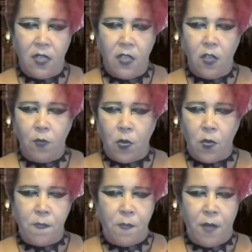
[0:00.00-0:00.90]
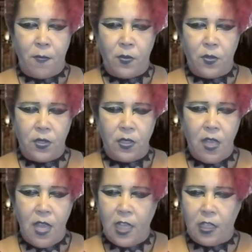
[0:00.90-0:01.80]
blowing bubbles
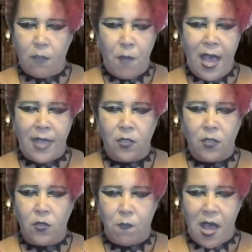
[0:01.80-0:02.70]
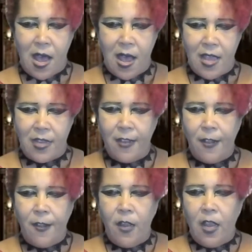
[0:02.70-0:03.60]
at the passersby
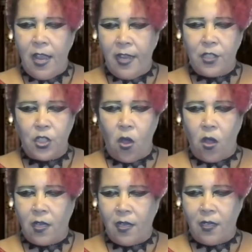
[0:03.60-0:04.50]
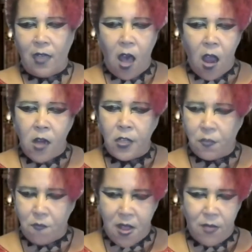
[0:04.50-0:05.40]
and talking large
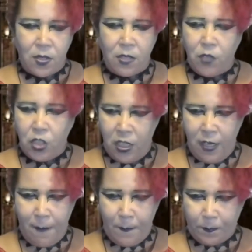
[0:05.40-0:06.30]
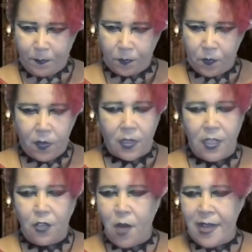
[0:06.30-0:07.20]
amounts of shit. They
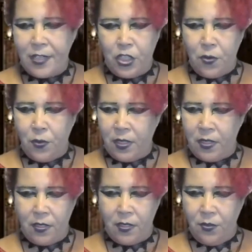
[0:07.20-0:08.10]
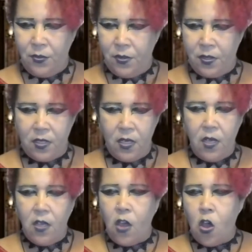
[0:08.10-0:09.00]
cracked jokes at the students,
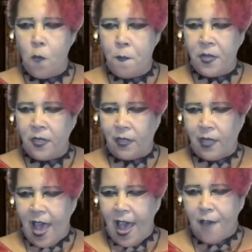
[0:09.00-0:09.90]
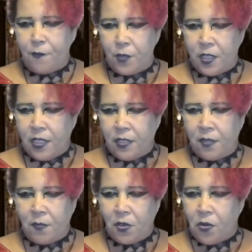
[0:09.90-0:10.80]
hoping a laugh would get
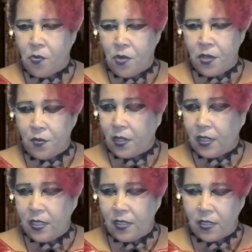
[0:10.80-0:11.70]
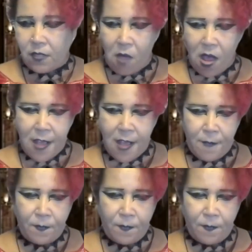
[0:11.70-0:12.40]
them a coin or at least a smile.